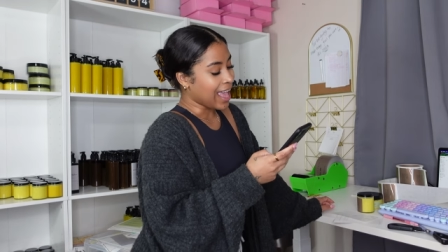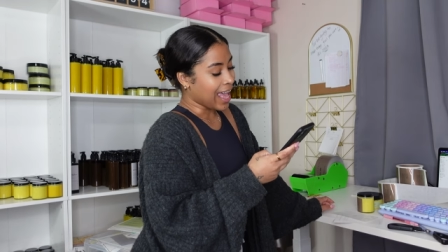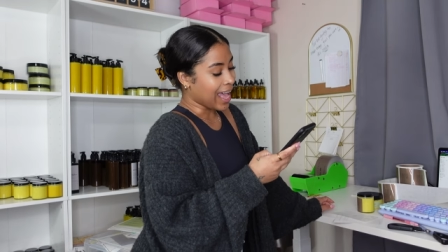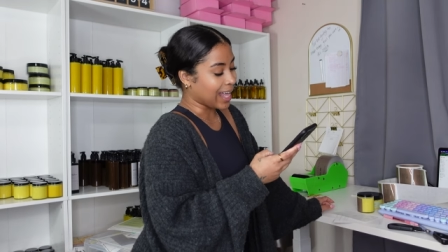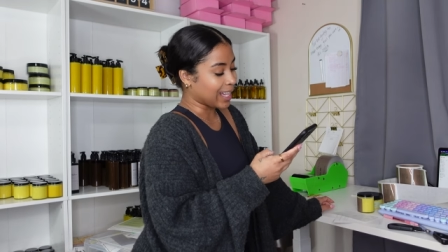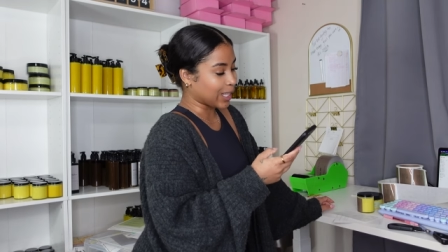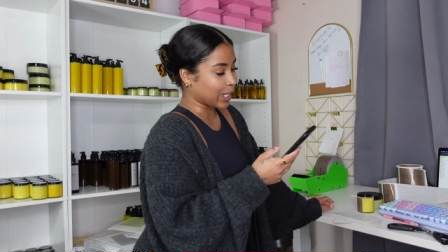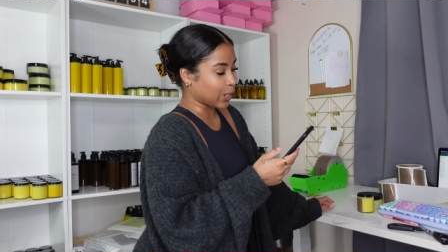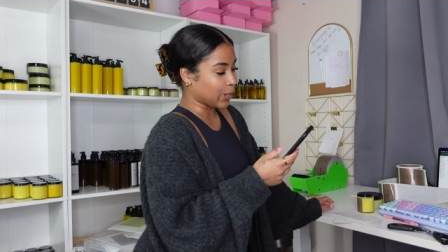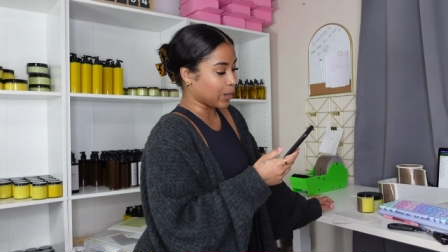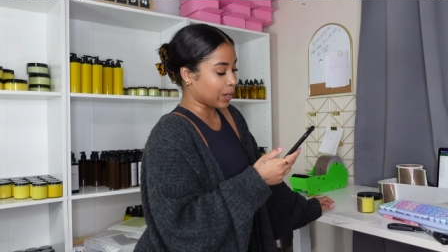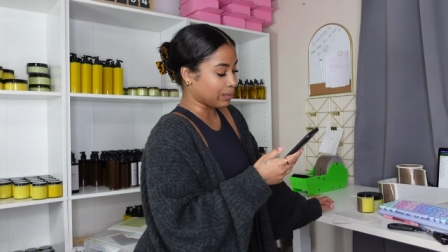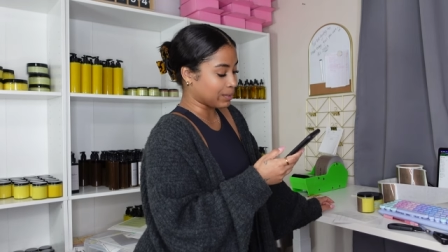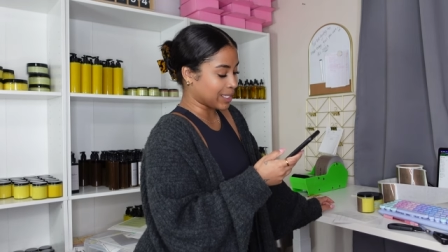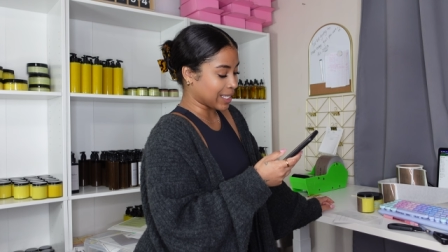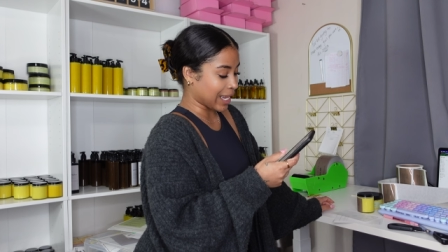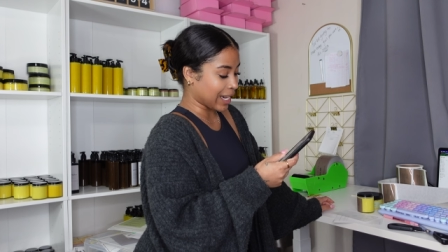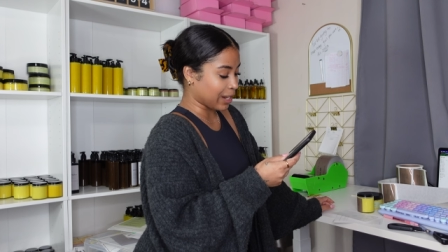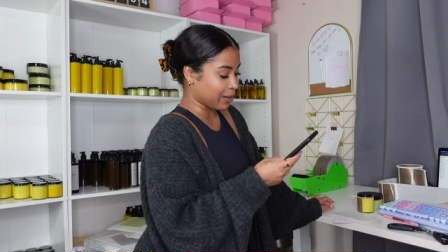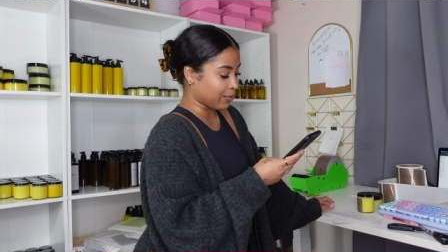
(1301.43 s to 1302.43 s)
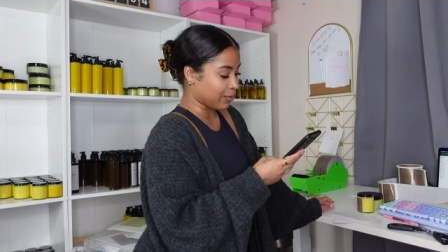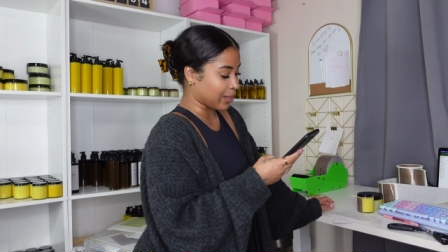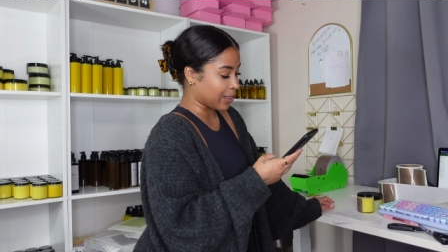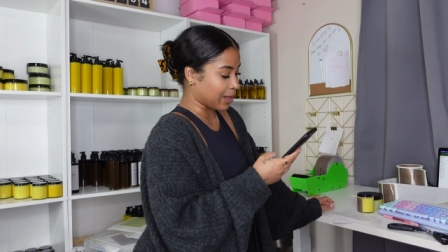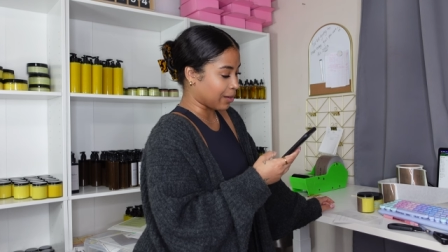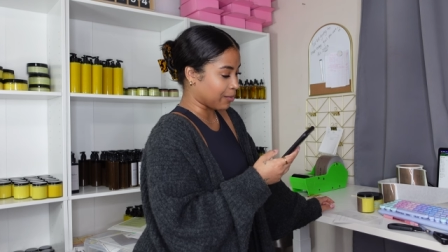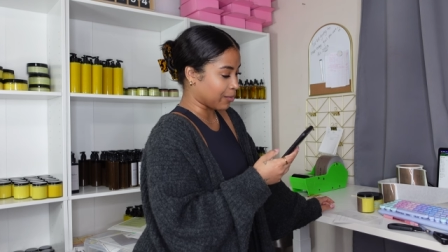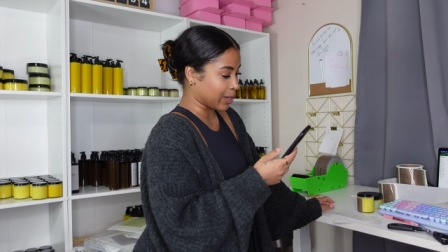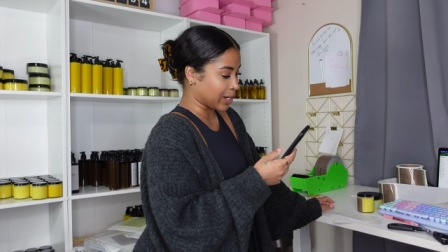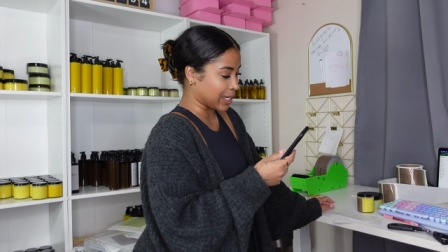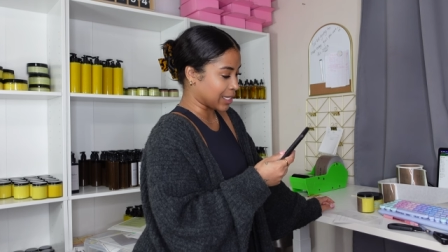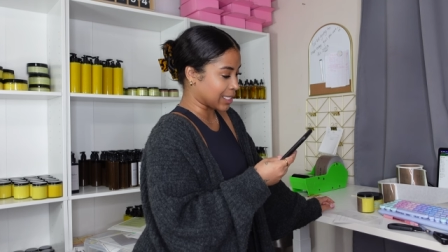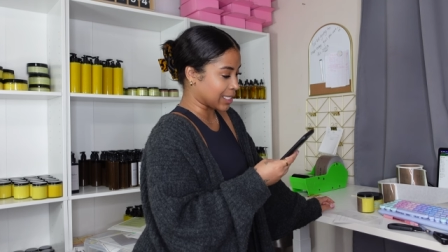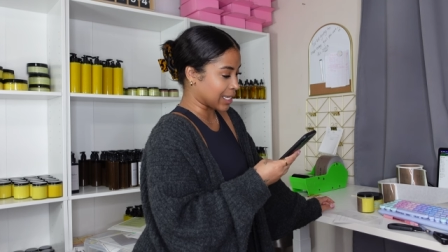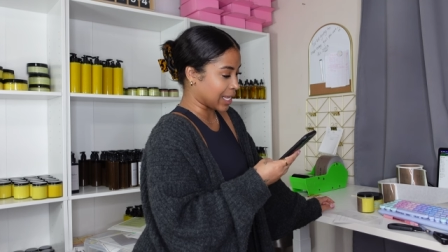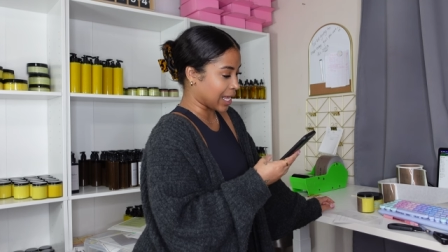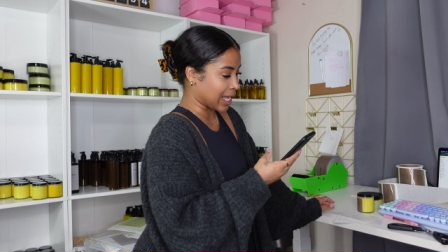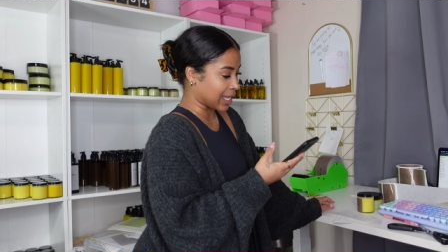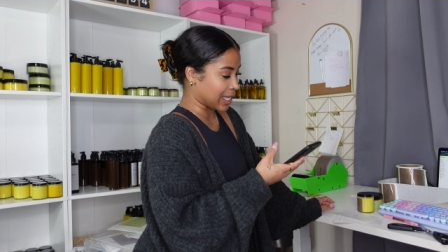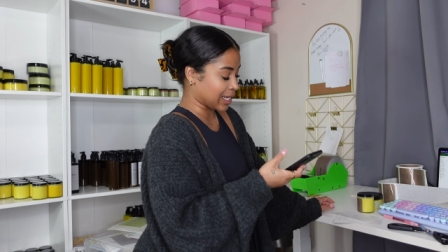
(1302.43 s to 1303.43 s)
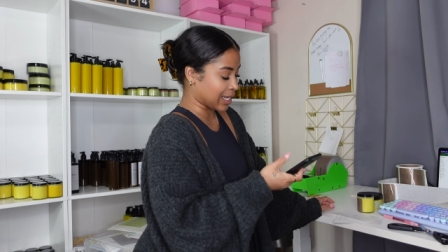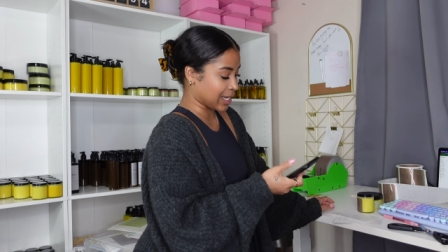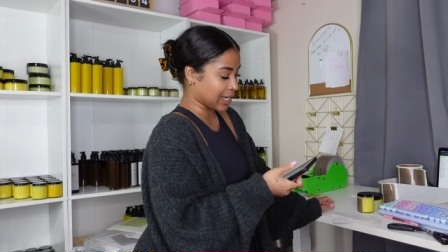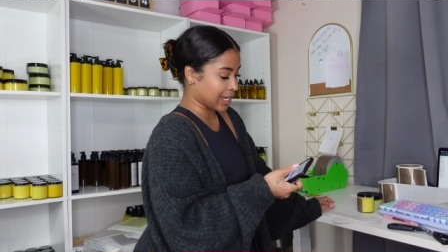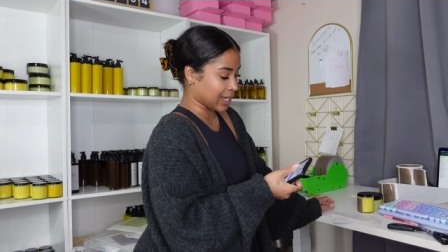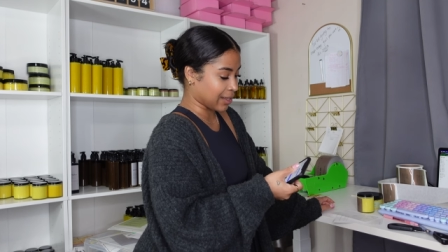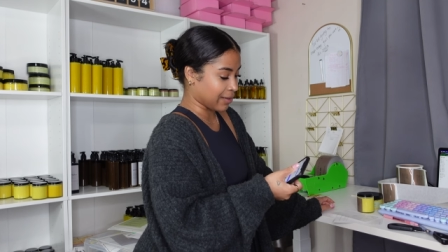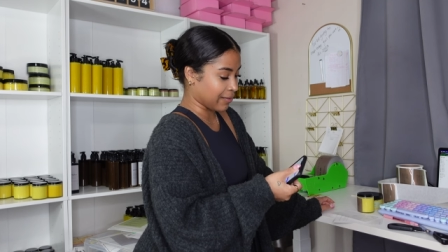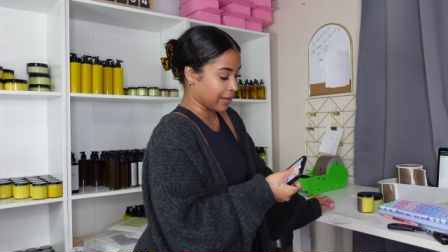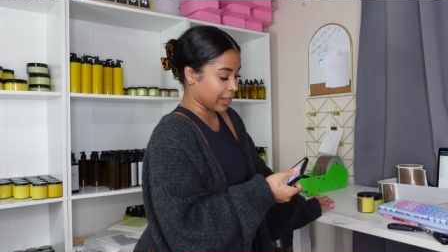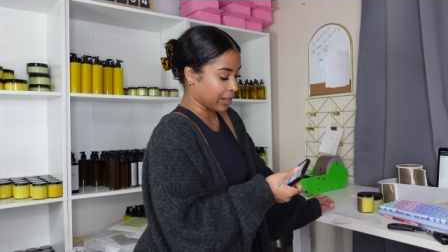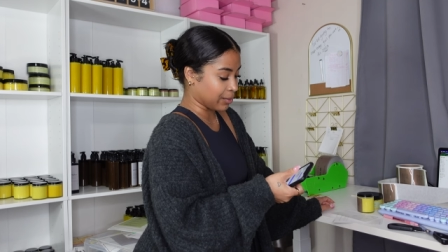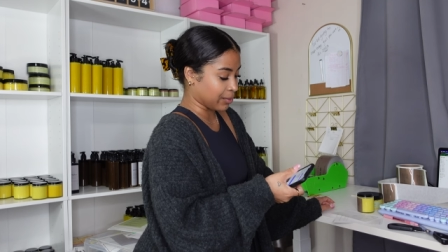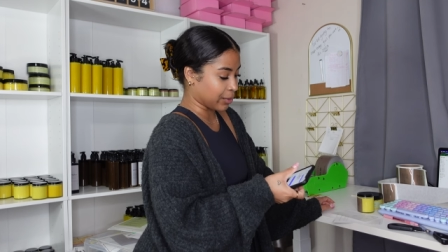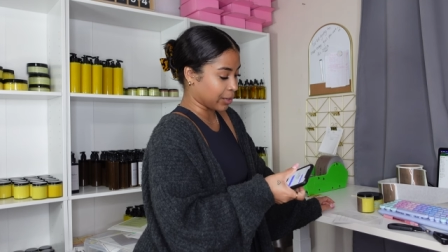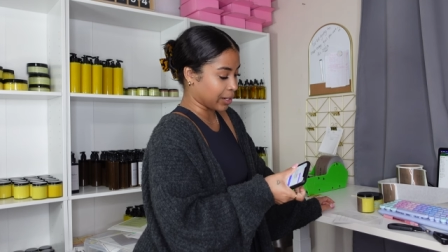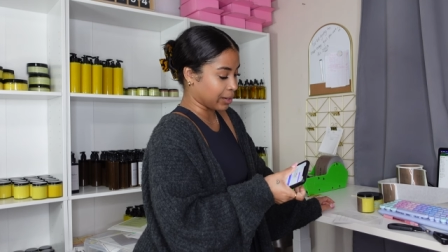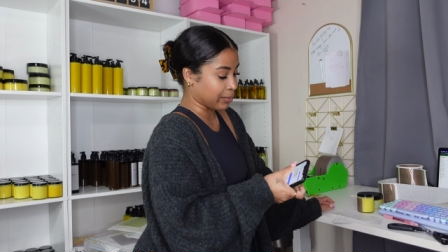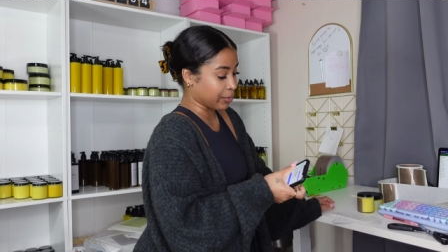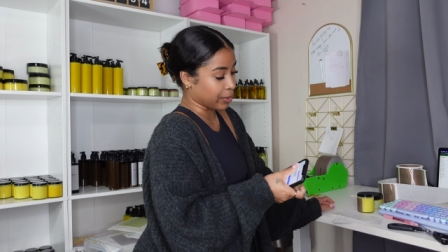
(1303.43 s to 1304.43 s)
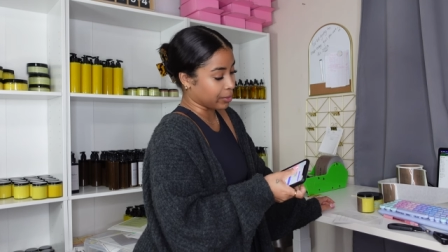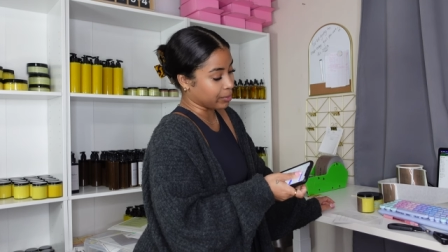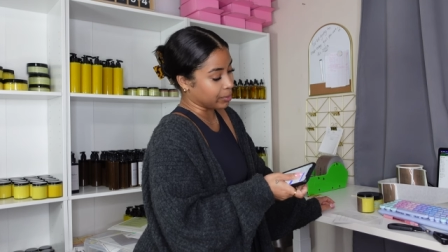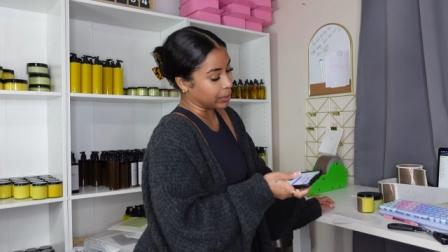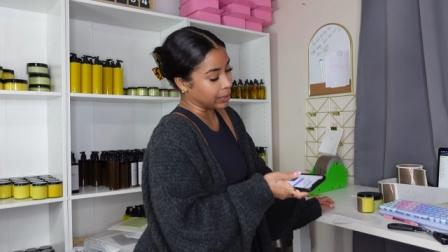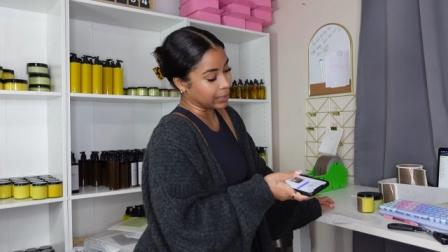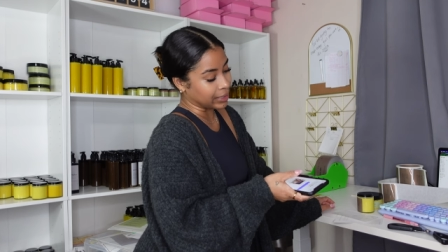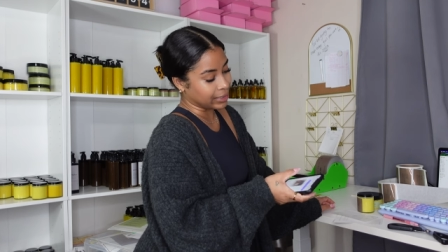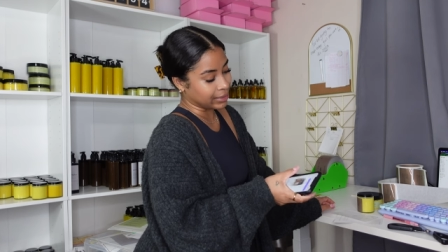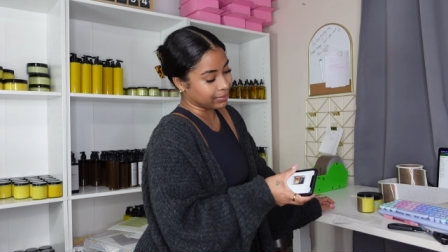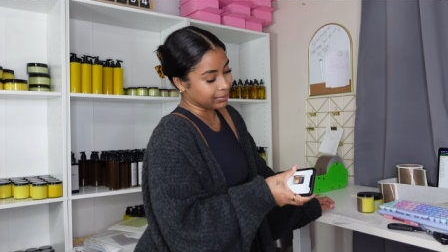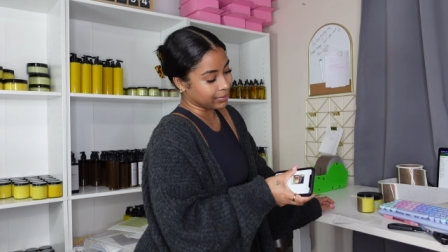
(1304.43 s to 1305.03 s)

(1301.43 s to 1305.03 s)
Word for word: little upsetting for them when it's not available anymore, but